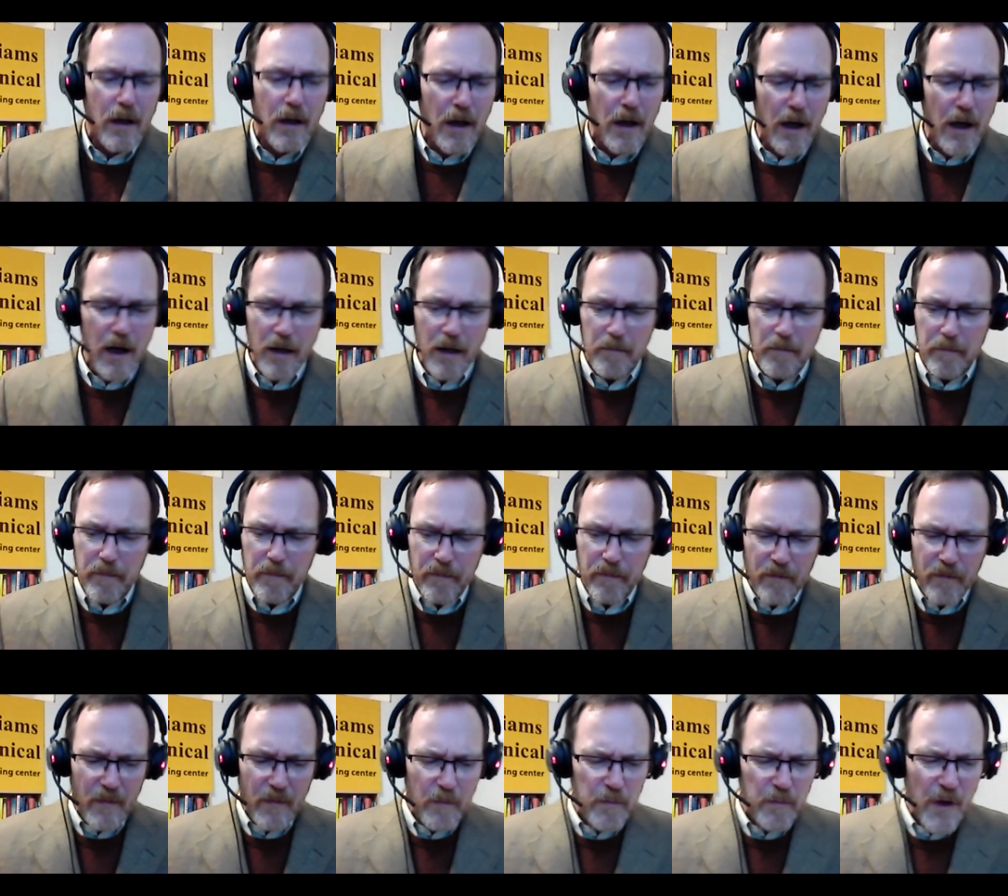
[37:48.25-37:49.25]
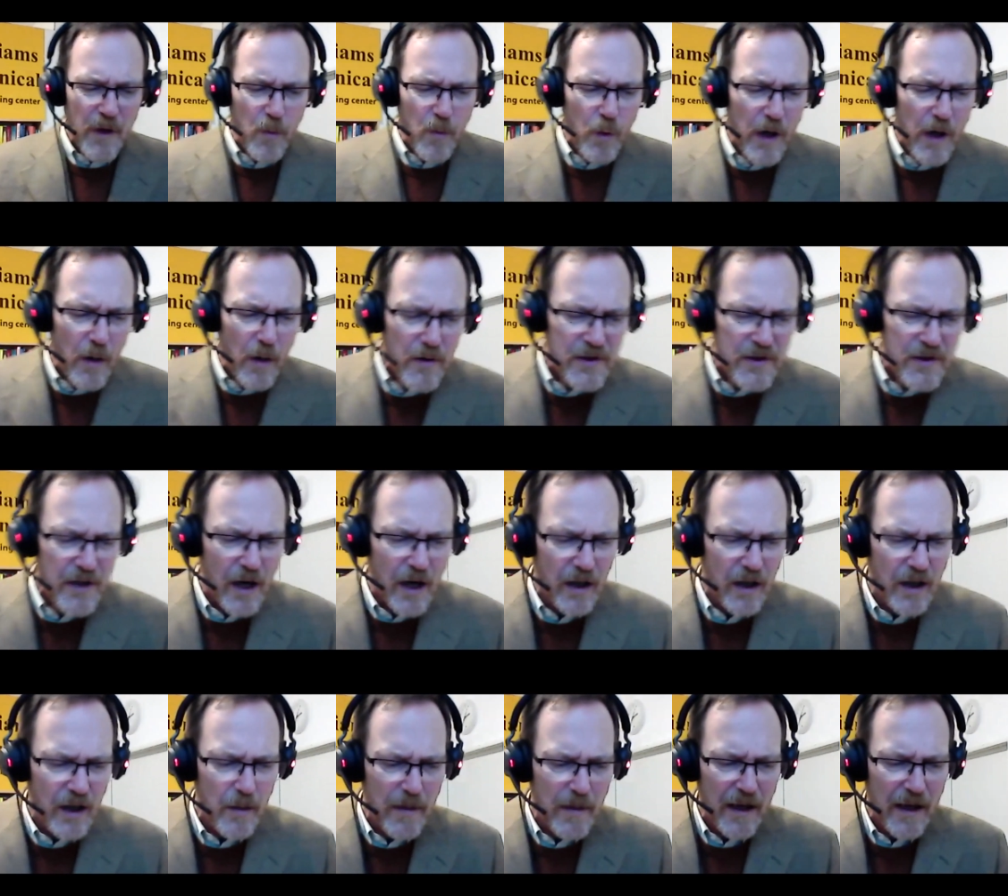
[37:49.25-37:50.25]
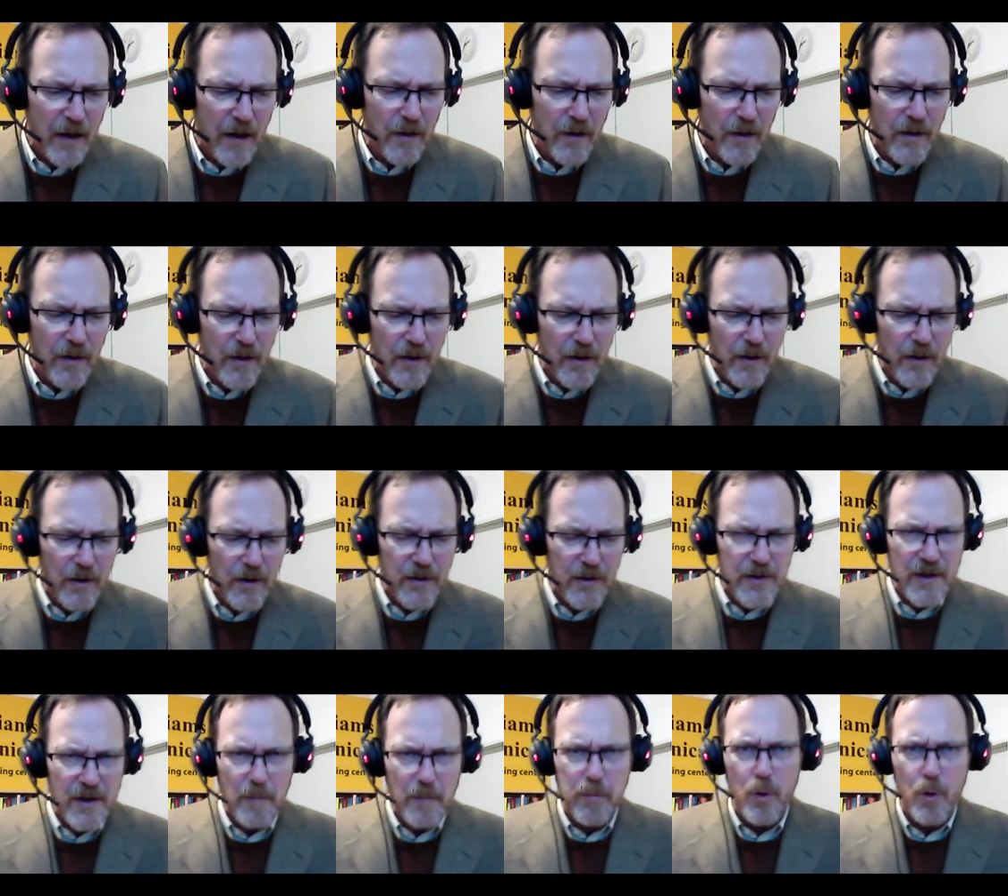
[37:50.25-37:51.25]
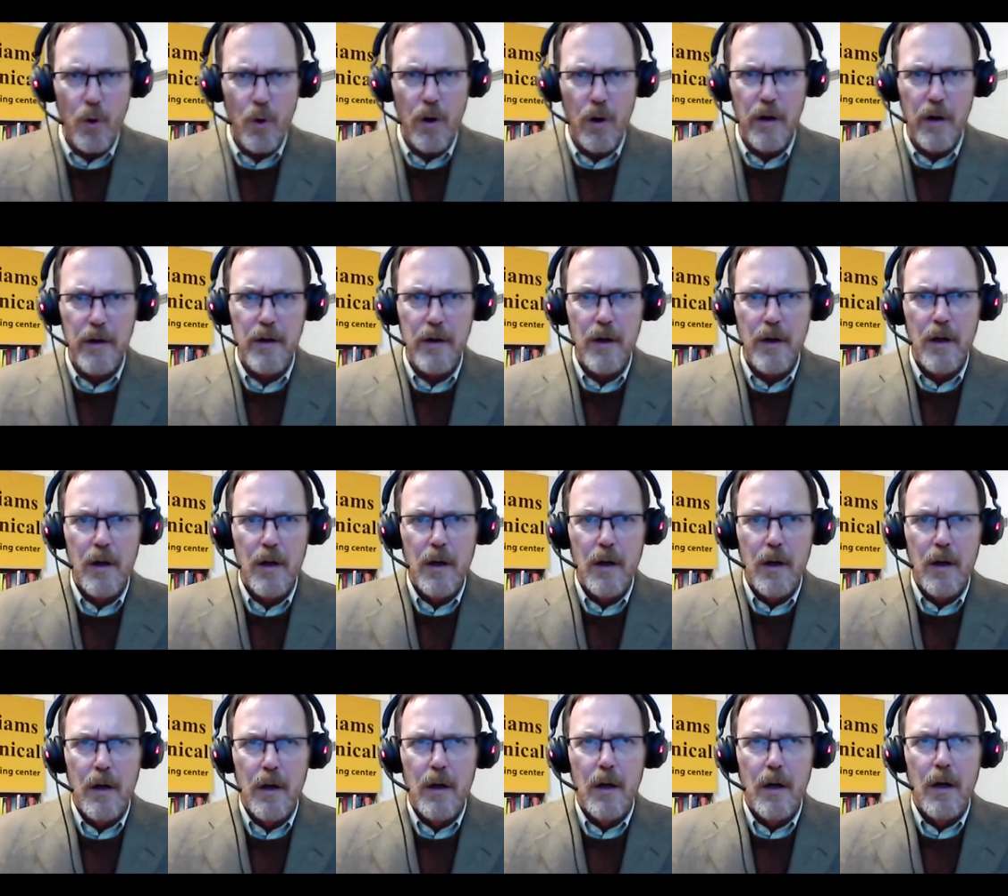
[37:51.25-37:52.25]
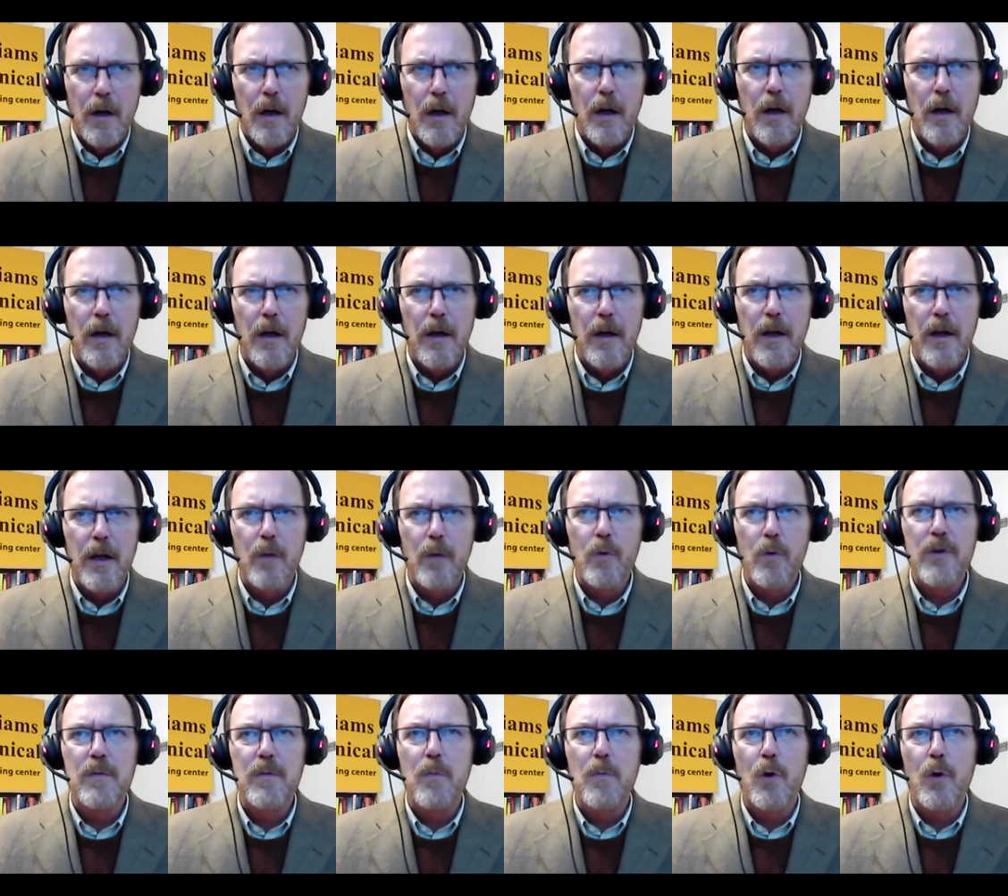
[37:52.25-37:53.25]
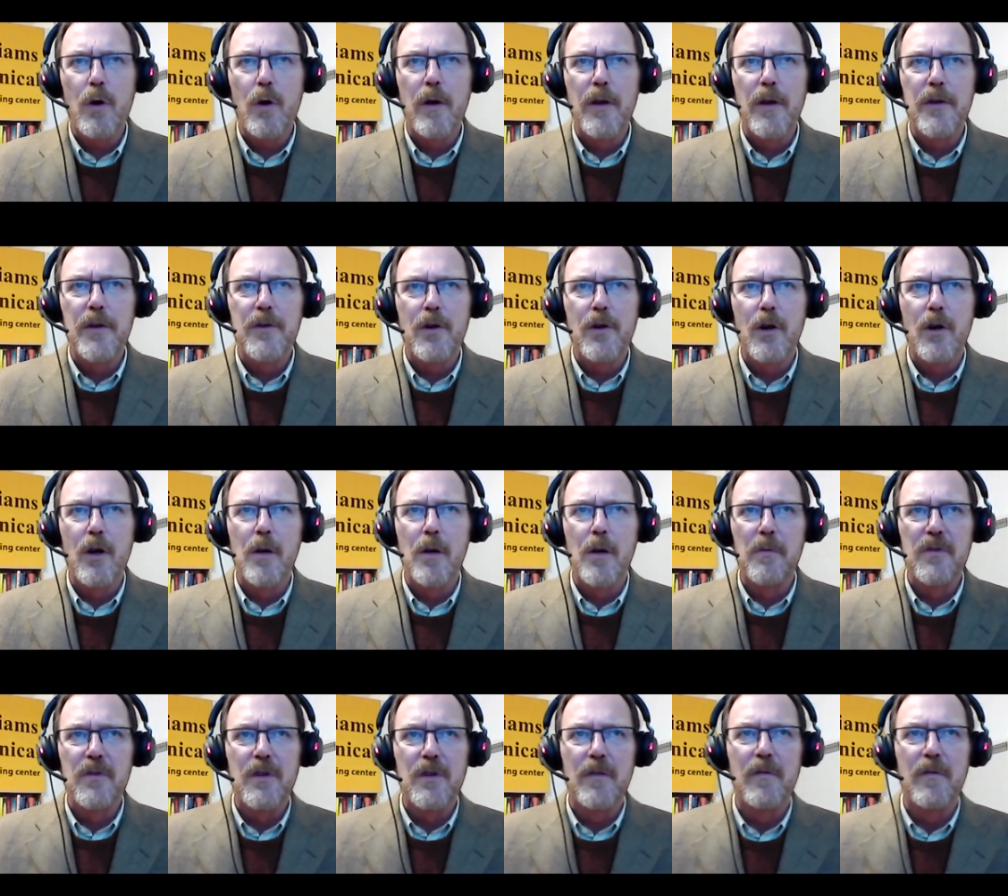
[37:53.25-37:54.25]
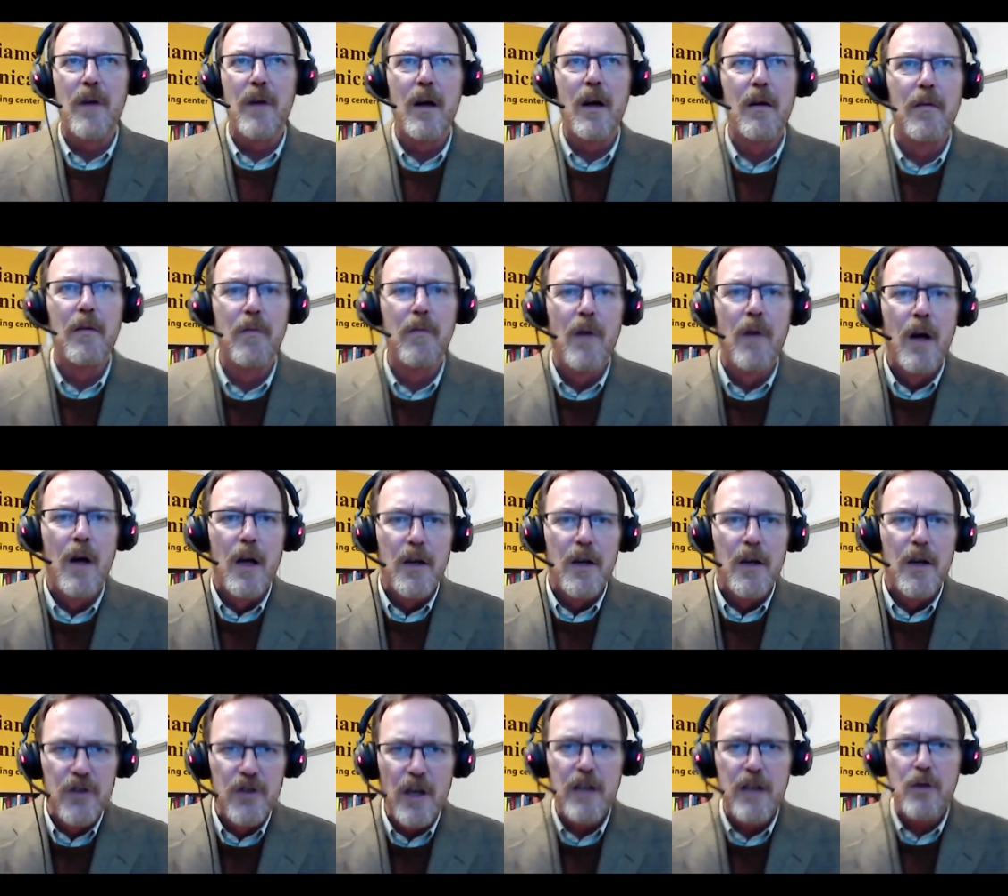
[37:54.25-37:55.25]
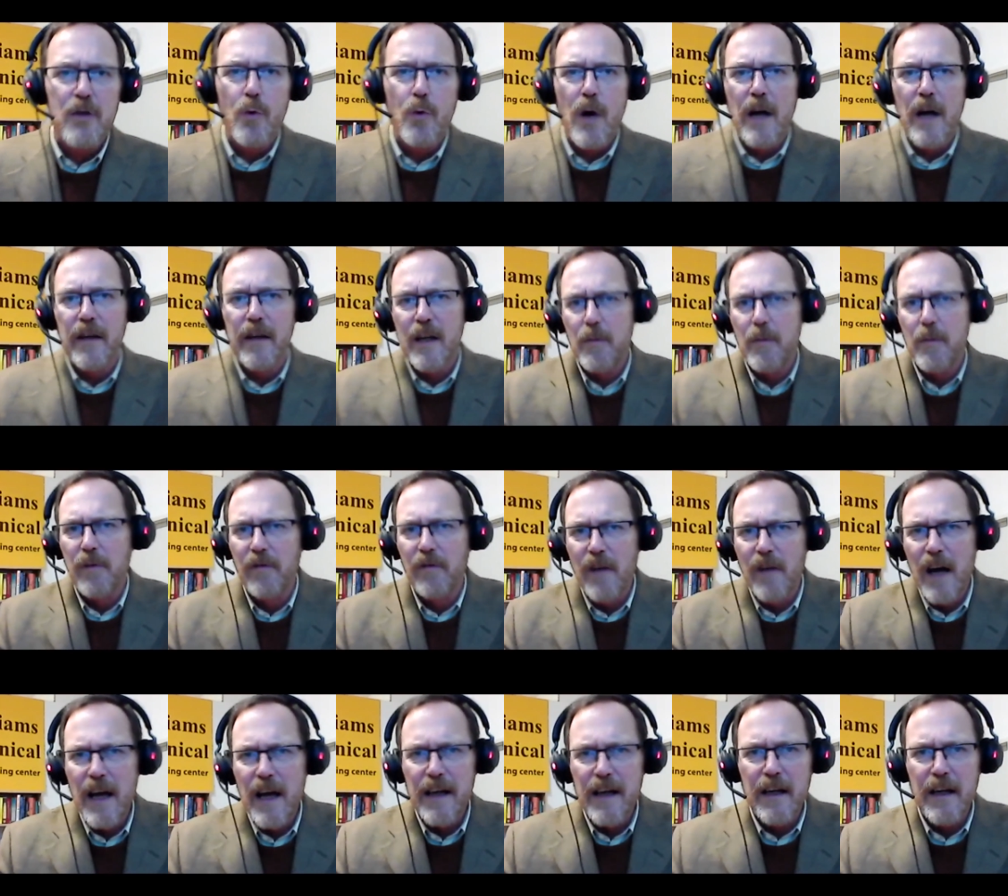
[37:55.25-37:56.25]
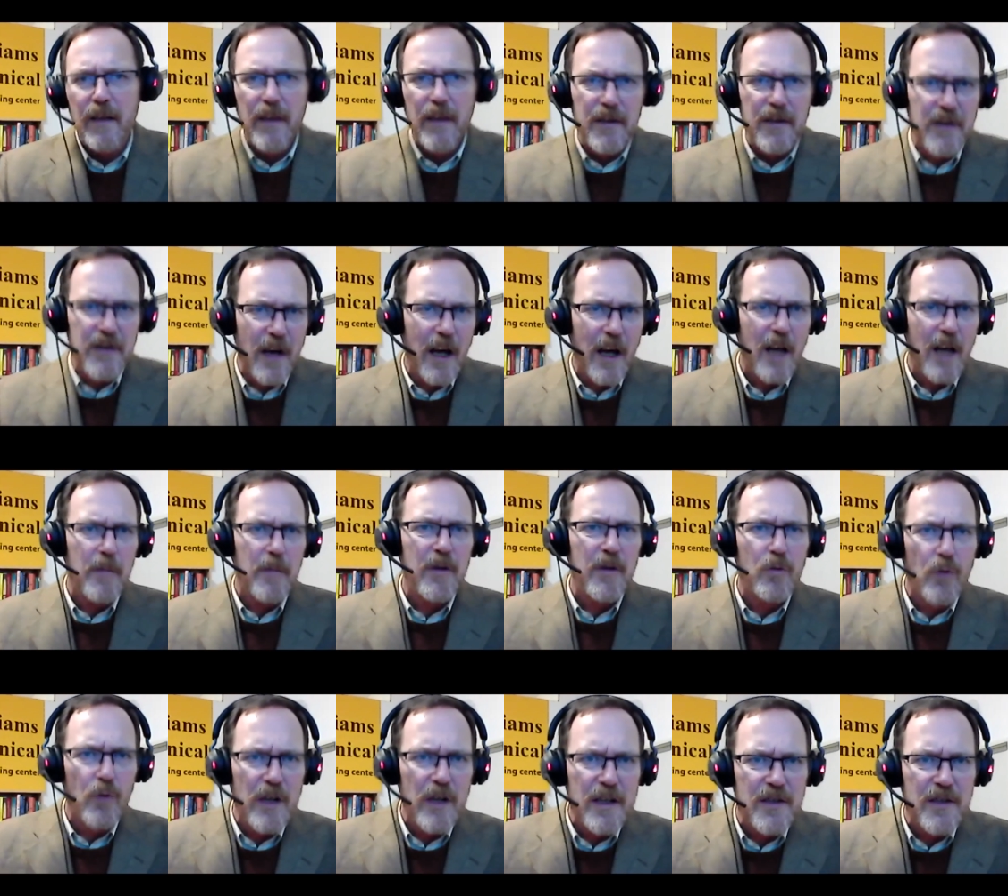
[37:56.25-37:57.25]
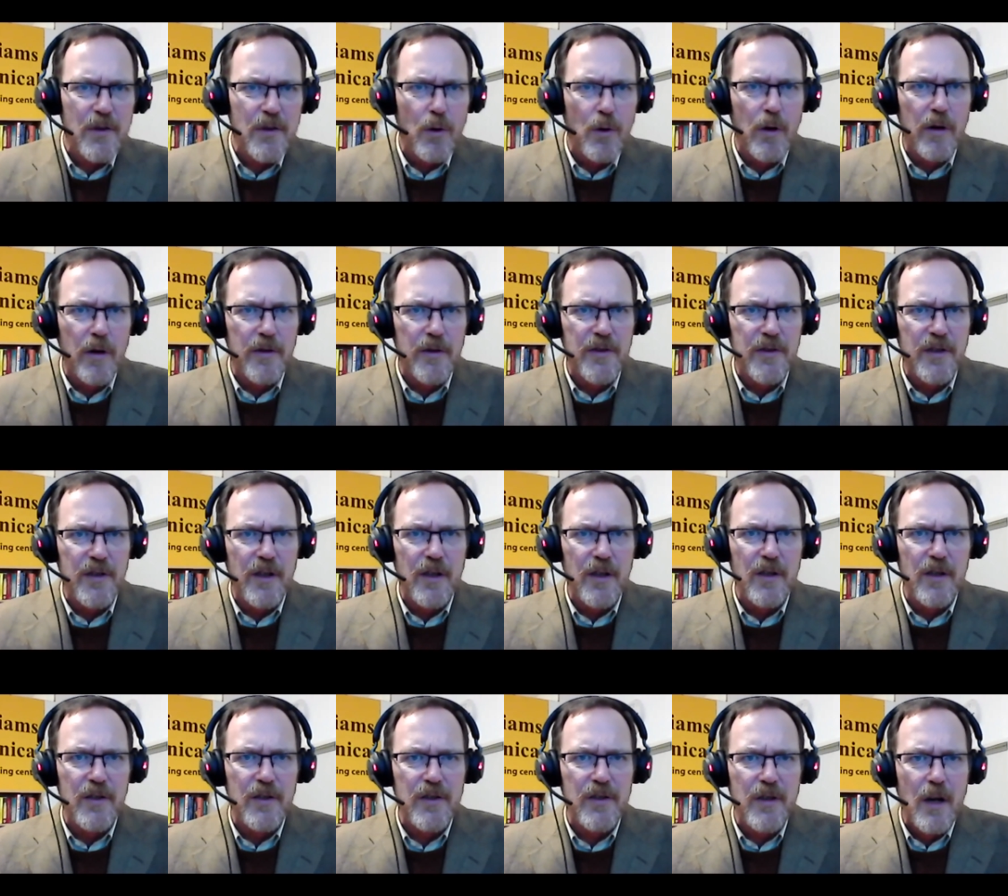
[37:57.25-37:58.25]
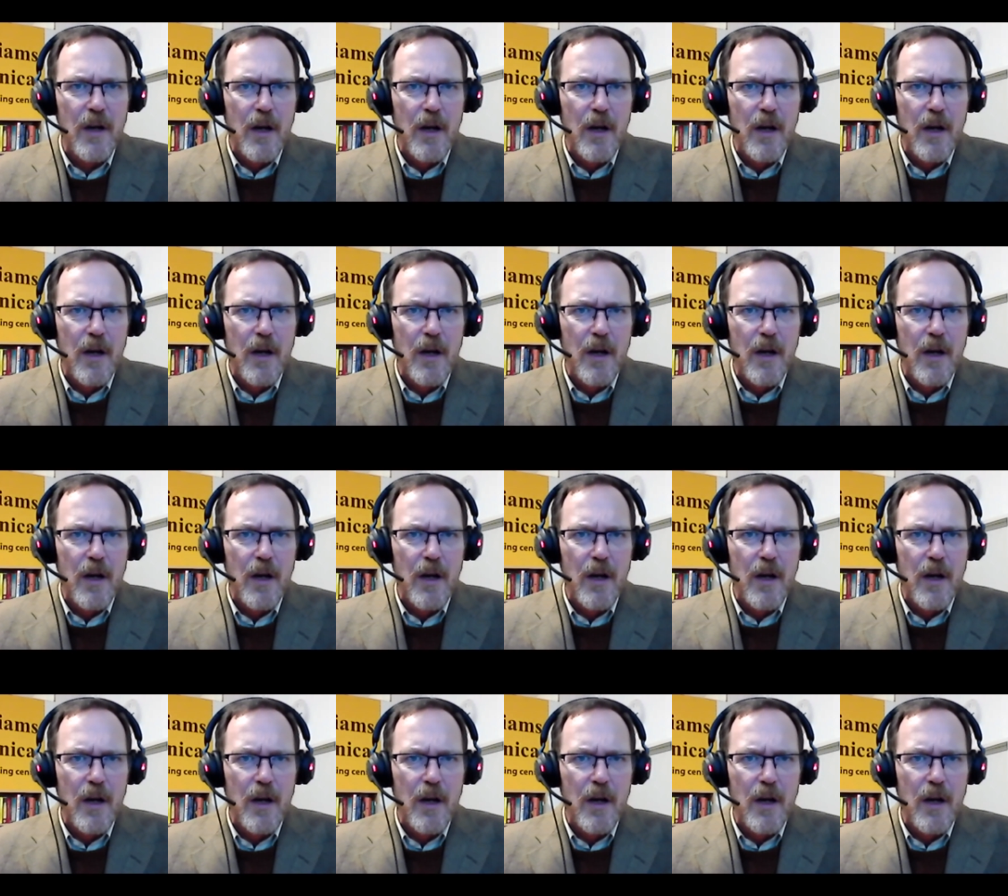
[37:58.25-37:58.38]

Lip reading: Um, but when I was talking about support, it was more in the terms of genuinely providing the time and resources